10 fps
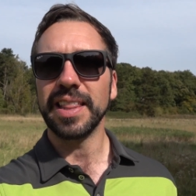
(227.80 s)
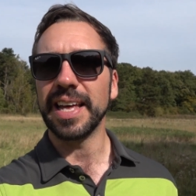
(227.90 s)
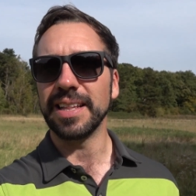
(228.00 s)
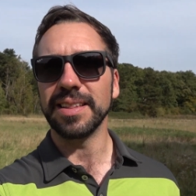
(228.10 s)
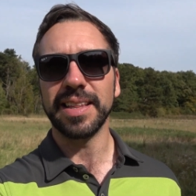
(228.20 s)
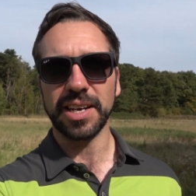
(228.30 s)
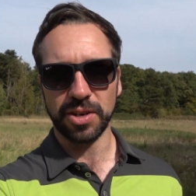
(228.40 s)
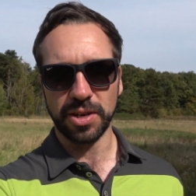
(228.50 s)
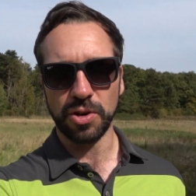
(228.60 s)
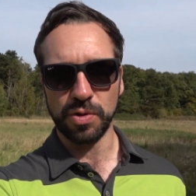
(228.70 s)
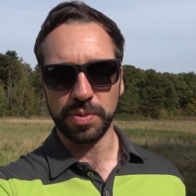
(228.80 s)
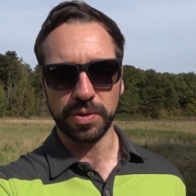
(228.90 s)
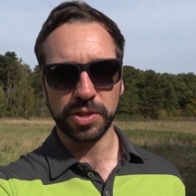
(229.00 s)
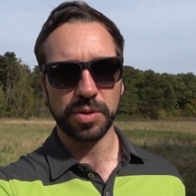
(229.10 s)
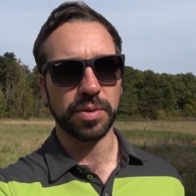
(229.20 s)
then they're going to hole
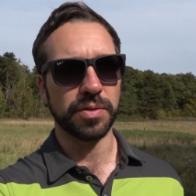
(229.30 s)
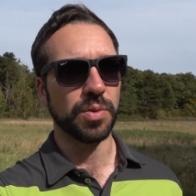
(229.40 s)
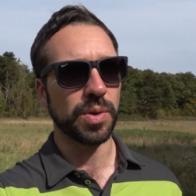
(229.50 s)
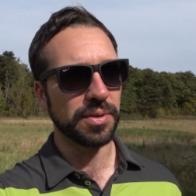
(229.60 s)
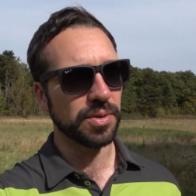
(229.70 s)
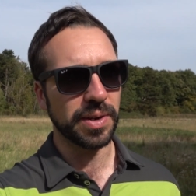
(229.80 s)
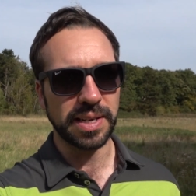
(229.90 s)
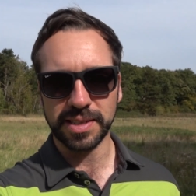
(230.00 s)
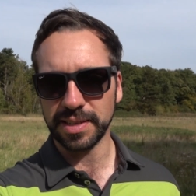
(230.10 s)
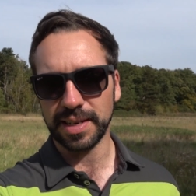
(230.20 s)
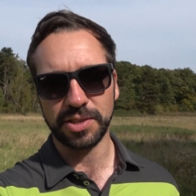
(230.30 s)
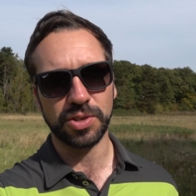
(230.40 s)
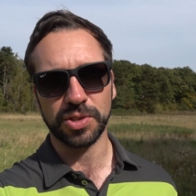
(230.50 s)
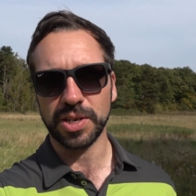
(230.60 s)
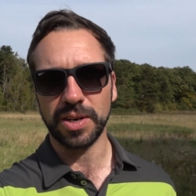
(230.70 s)
putts. But for whatever reason, I
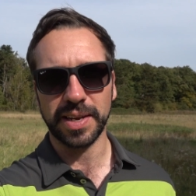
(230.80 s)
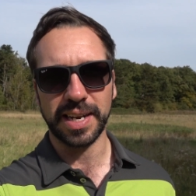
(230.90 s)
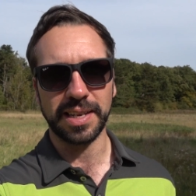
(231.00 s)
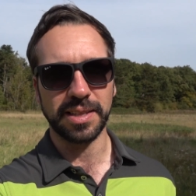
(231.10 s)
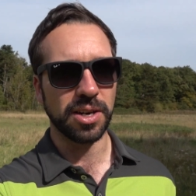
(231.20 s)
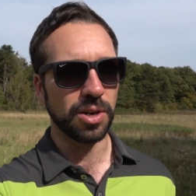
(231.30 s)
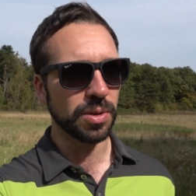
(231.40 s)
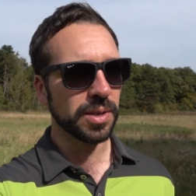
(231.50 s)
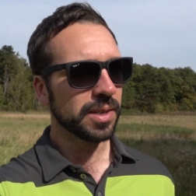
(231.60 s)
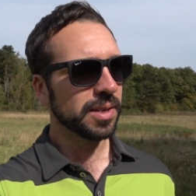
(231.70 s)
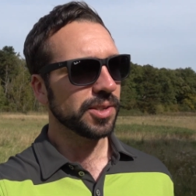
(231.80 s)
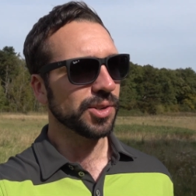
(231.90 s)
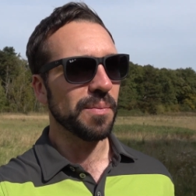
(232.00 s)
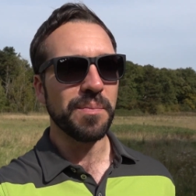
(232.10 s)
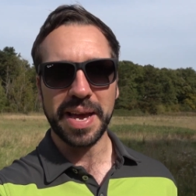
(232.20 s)
just can't get it in the hole,
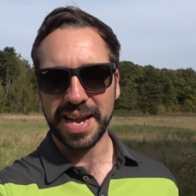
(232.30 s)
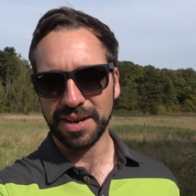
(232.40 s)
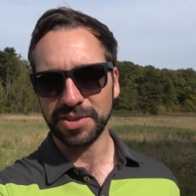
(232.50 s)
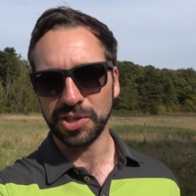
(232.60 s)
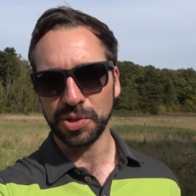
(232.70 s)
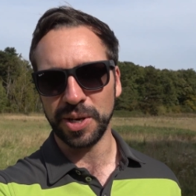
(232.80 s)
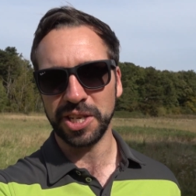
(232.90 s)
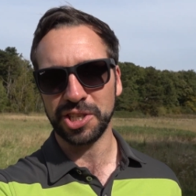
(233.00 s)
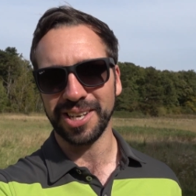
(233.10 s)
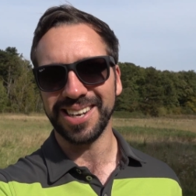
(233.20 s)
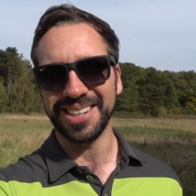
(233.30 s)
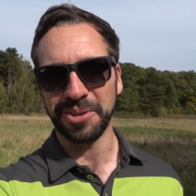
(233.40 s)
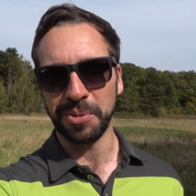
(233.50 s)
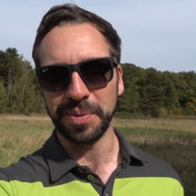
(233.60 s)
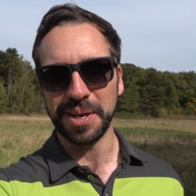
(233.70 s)
so I may have to switch that a
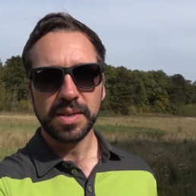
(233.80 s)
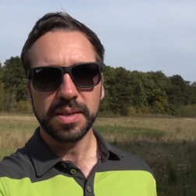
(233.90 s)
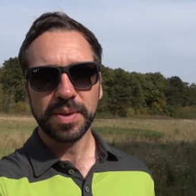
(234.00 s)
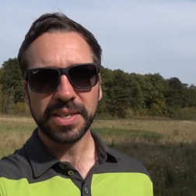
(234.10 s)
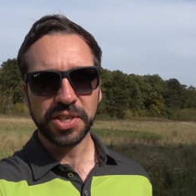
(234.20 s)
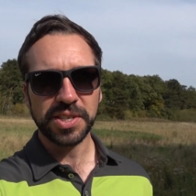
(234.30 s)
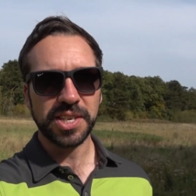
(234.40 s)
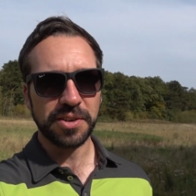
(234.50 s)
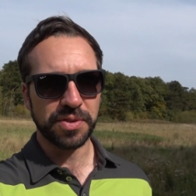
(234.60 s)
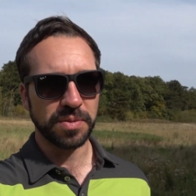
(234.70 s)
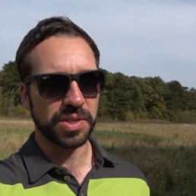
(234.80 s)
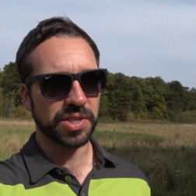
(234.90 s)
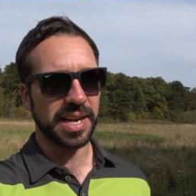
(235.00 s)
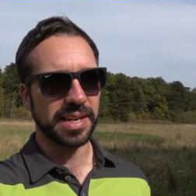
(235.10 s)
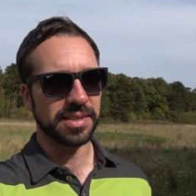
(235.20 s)
little bit. But as you can see from the
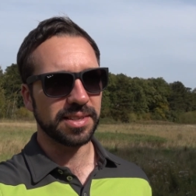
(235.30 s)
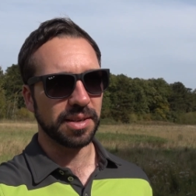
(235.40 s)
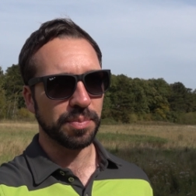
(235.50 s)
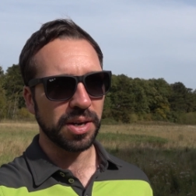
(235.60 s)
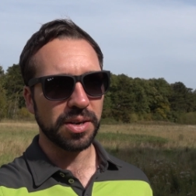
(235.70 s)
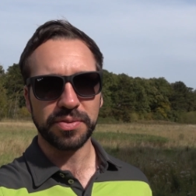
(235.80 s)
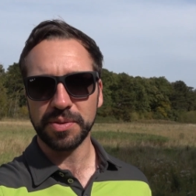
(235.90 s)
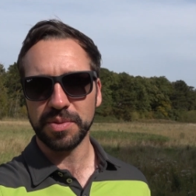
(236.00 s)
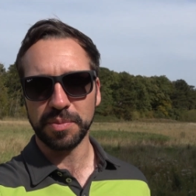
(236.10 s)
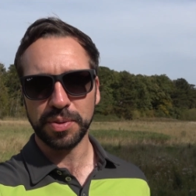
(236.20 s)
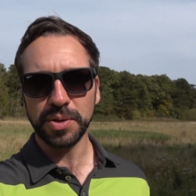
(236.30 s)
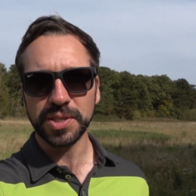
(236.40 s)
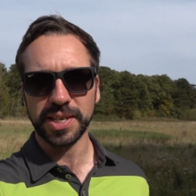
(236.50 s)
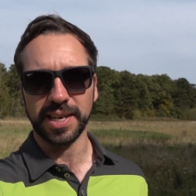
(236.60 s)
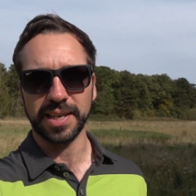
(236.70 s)
stats, apart from the
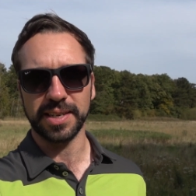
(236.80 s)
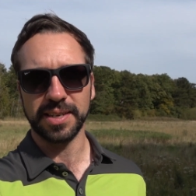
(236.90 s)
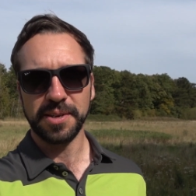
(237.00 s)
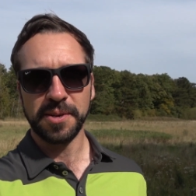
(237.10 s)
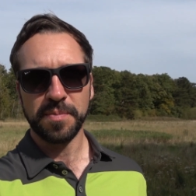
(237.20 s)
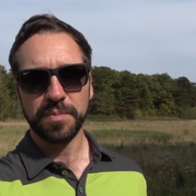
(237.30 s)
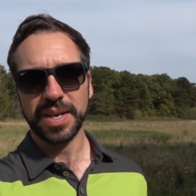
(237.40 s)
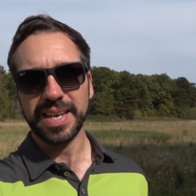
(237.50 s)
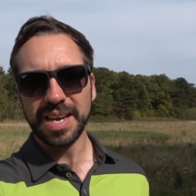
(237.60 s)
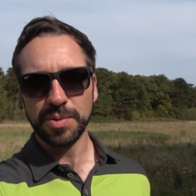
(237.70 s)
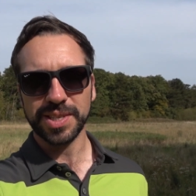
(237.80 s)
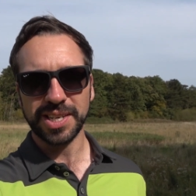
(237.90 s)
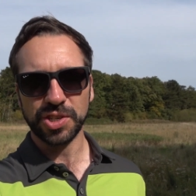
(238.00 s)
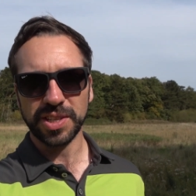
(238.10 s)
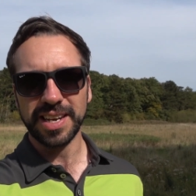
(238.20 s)
putting, my game was
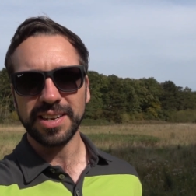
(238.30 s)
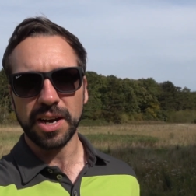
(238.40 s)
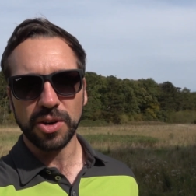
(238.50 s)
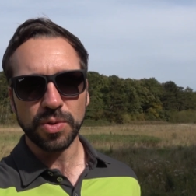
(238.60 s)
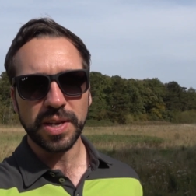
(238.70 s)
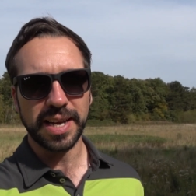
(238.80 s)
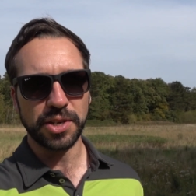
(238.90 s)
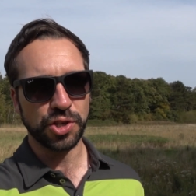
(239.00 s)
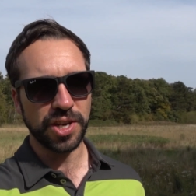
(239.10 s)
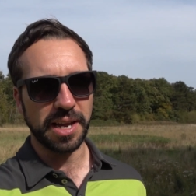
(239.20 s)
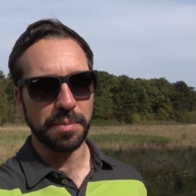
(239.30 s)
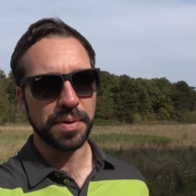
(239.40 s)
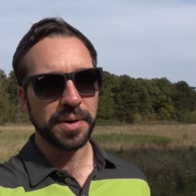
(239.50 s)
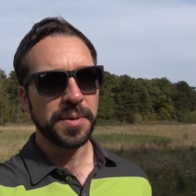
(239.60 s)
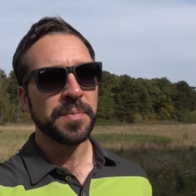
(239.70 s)
actually in okay shape.
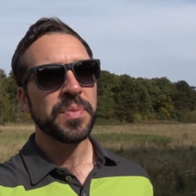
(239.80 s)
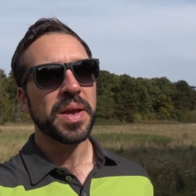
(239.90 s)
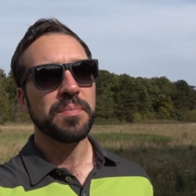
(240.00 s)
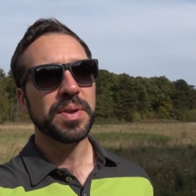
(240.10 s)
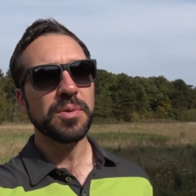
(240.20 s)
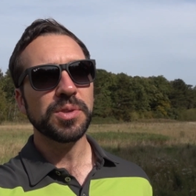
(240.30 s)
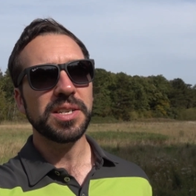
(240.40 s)
But it was